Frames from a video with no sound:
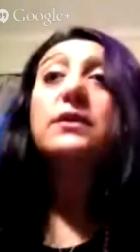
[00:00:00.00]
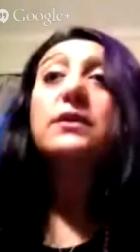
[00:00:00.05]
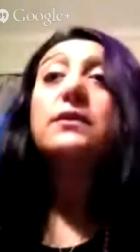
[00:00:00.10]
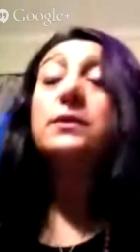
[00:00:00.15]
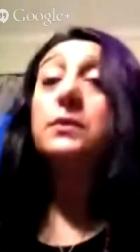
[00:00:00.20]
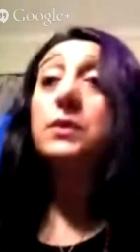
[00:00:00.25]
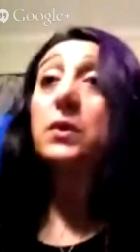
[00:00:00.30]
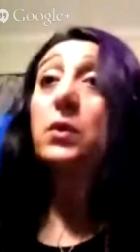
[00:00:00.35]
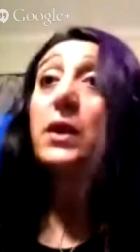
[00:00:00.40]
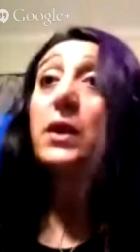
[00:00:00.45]

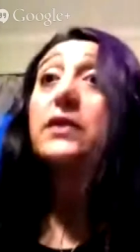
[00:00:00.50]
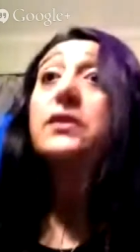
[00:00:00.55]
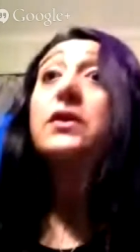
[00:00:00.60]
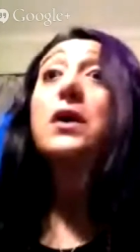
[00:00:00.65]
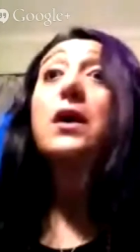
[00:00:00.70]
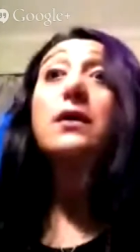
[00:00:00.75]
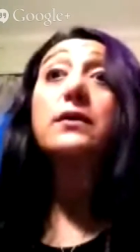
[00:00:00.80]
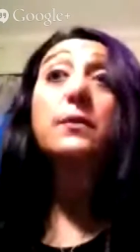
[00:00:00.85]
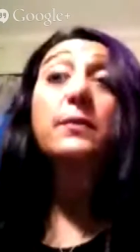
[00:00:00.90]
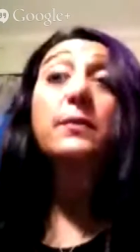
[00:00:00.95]
You want to
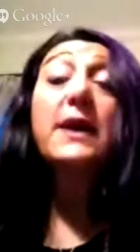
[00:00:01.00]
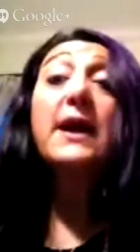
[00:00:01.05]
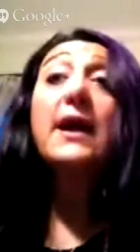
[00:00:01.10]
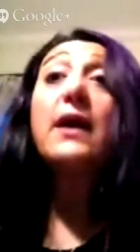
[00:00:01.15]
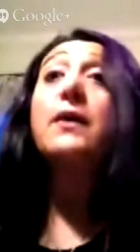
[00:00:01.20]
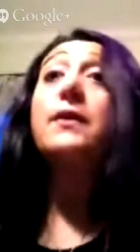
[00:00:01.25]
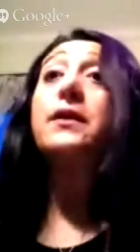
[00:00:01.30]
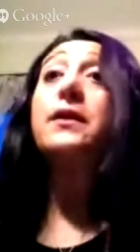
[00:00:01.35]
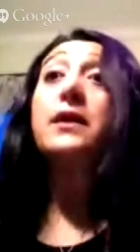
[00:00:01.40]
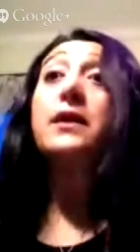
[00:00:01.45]
talk
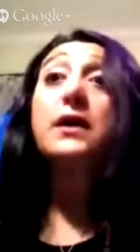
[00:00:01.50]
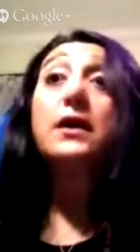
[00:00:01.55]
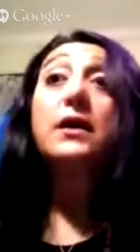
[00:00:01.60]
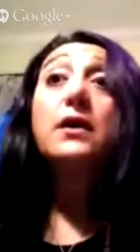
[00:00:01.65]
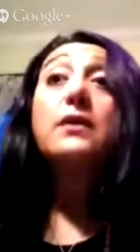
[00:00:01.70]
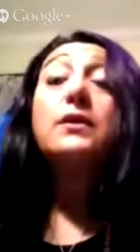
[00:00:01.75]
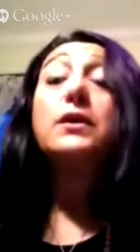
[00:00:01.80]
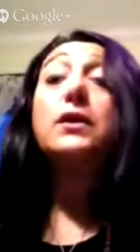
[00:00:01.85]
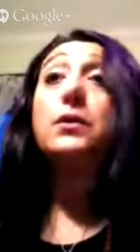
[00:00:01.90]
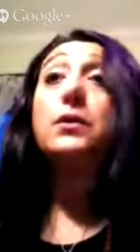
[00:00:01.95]
about
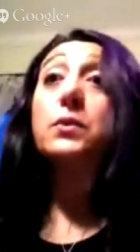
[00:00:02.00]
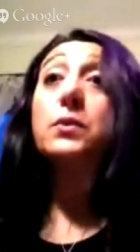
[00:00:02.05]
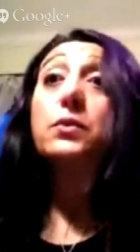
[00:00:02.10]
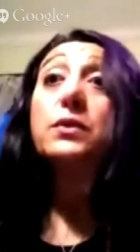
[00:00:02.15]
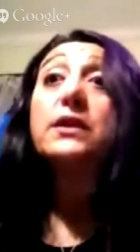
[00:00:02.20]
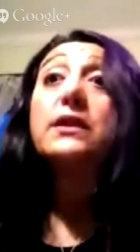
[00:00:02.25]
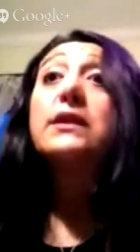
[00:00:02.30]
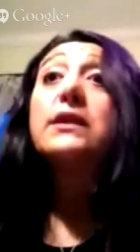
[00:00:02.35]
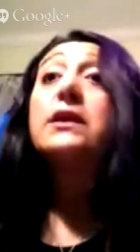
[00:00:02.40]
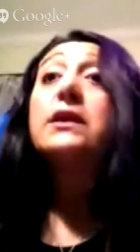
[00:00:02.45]

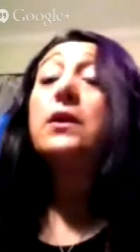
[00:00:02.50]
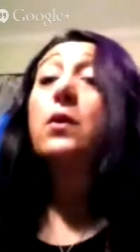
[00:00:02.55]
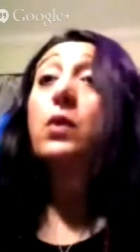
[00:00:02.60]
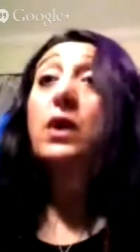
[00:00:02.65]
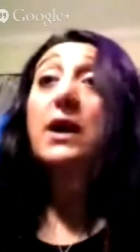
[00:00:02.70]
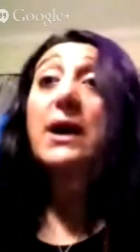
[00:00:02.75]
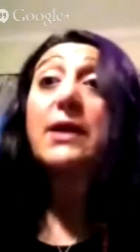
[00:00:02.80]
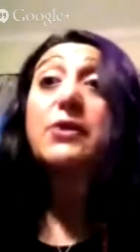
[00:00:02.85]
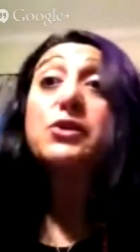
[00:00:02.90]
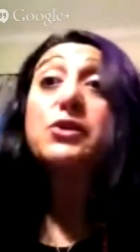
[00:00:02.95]
really
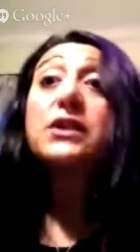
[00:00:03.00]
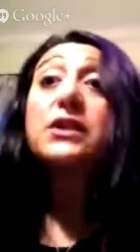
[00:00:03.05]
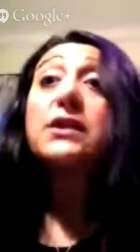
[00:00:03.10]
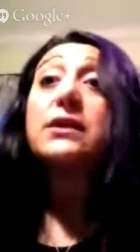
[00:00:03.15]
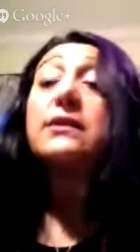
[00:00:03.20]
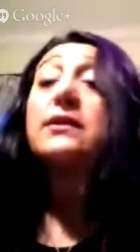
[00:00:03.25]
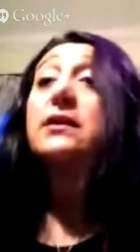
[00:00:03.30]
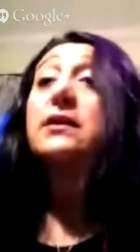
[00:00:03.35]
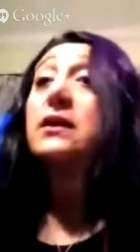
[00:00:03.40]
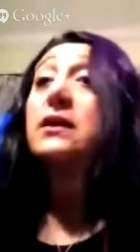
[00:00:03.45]

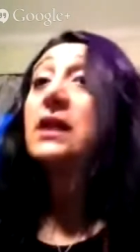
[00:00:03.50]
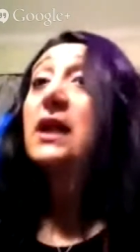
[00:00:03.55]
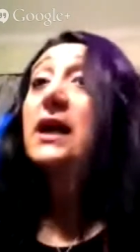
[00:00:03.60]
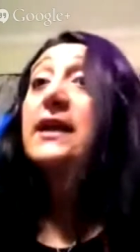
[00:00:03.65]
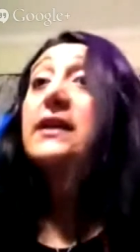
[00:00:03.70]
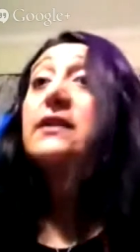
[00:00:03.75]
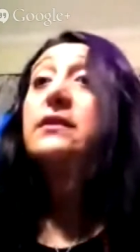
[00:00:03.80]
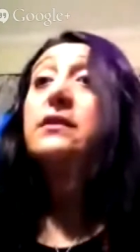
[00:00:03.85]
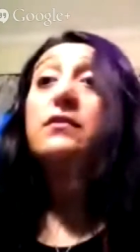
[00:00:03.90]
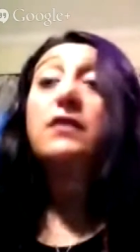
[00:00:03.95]
watching a
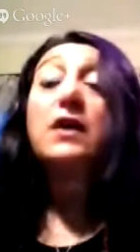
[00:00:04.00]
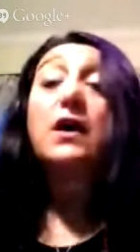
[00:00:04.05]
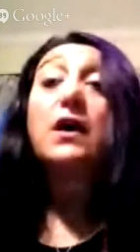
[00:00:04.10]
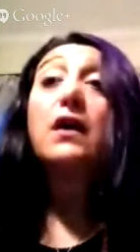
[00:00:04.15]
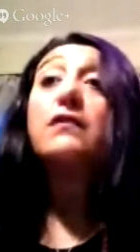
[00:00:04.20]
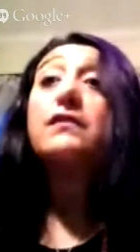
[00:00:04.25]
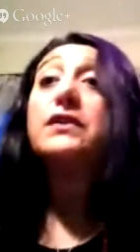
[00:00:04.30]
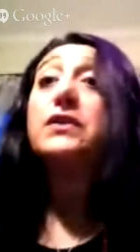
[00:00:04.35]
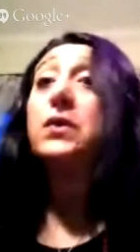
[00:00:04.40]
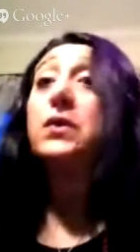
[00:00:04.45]
client
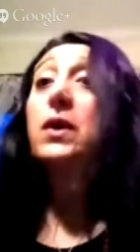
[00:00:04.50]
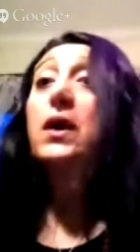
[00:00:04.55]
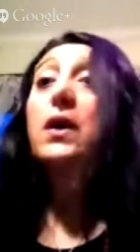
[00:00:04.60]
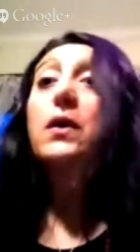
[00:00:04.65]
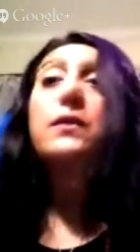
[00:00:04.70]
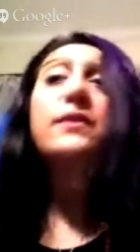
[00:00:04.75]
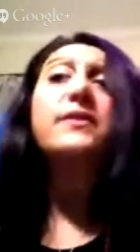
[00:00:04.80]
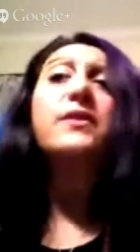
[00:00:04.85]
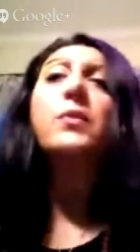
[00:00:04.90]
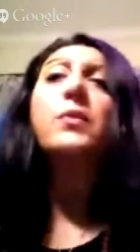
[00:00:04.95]
evolve and
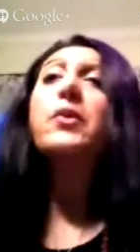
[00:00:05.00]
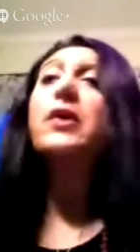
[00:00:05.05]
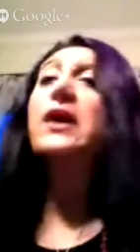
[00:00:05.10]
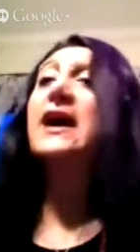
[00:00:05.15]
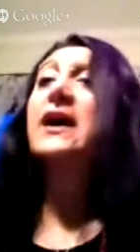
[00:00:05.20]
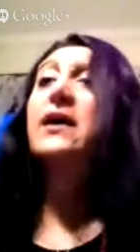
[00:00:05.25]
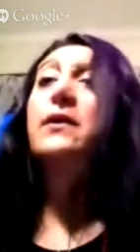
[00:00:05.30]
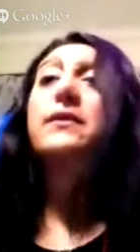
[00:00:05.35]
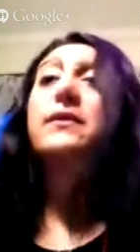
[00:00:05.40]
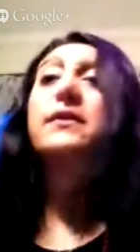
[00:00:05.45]
grow. So
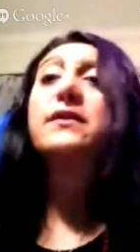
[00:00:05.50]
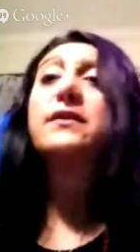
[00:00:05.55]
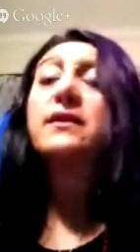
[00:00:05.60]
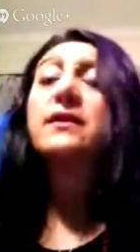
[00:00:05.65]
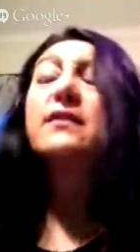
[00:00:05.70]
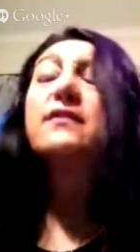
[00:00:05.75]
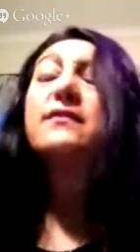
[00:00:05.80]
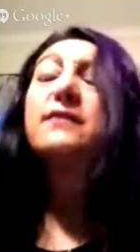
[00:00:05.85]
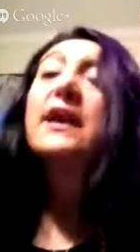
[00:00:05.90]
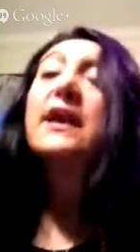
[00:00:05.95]
proud.
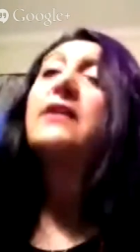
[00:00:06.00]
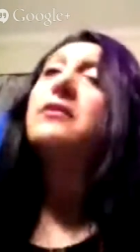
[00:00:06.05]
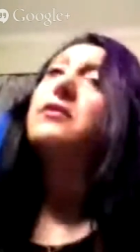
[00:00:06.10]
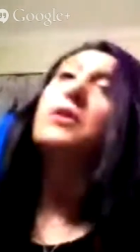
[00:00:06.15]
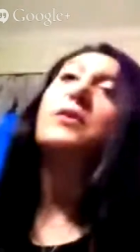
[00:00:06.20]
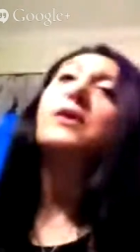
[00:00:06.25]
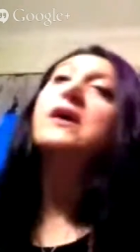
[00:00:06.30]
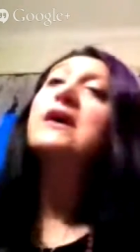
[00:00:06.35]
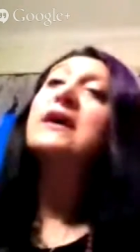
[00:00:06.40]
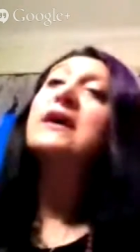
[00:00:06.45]
Yeah.
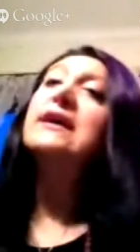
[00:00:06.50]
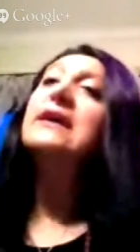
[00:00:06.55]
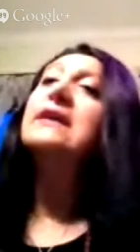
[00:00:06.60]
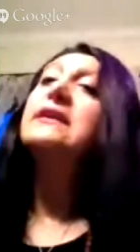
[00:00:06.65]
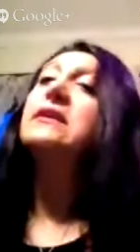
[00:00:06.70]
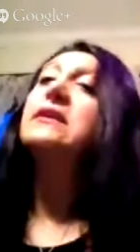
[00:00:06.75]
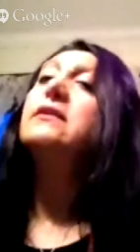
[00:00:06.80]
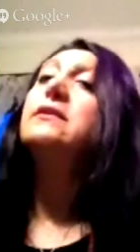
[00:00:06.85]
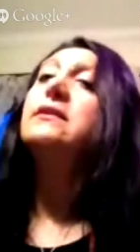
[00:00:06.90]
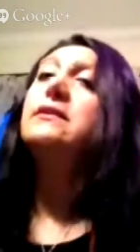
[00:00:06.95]
So
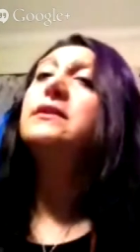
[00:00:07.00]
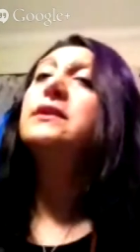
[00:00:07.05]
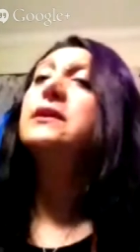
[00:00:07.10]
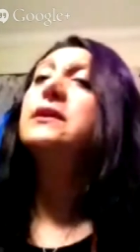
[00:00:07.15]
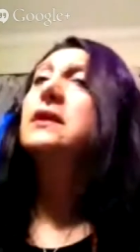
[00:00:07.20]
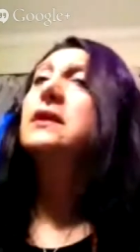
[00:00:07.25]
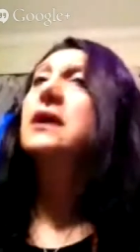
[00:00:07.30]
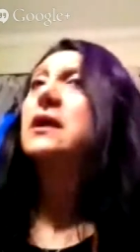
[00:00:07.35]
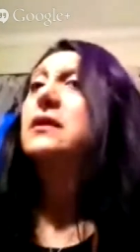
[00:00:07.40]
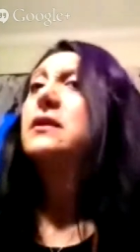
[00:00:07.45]

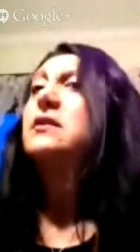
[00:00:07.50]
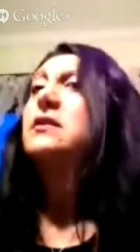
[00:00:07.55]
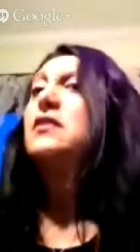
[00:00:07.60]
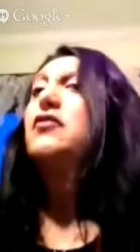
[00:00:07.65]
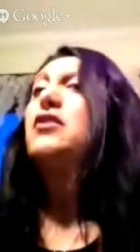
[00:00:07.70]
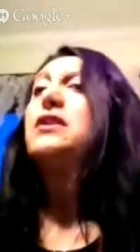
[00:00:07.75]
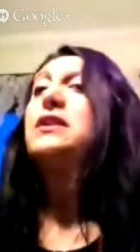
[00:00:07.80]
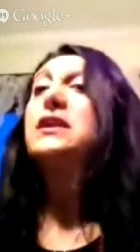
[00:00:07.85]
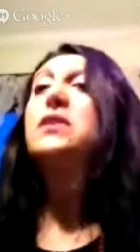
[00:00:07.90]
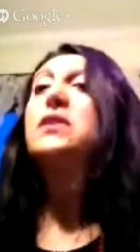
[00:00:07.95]
there's
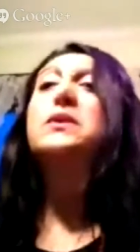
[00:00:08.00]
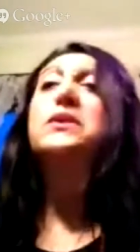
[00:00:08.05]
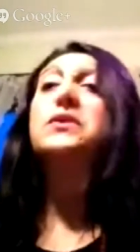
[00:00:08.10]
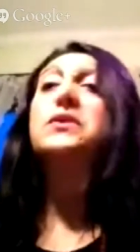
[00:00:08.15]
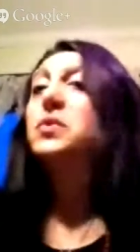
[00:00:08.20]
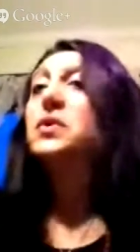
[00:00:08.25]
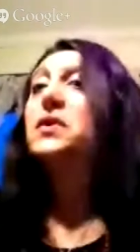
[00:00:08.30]
different things we do.